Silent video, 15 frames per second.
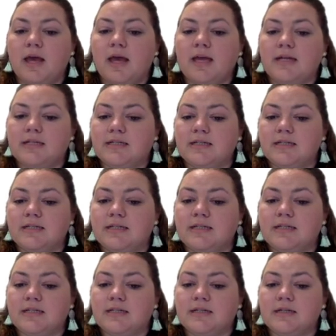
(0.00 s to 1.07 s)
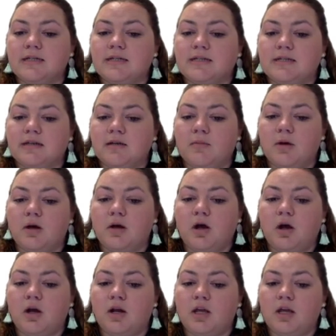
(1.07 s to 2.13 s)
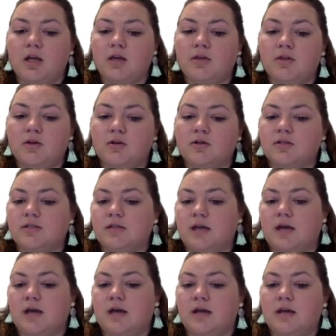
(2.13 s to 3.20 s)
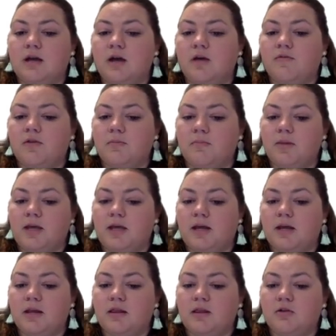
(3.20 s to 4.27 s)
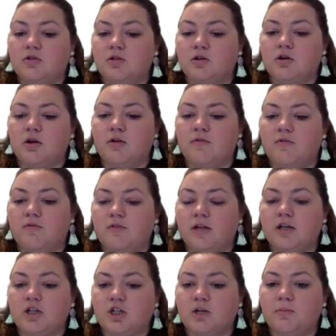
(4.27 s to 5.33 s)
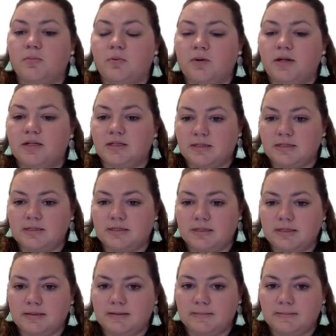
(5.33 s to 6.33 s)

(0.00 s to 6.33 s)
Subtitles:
a distance sigma on either side of the mean. Those are your inflection points.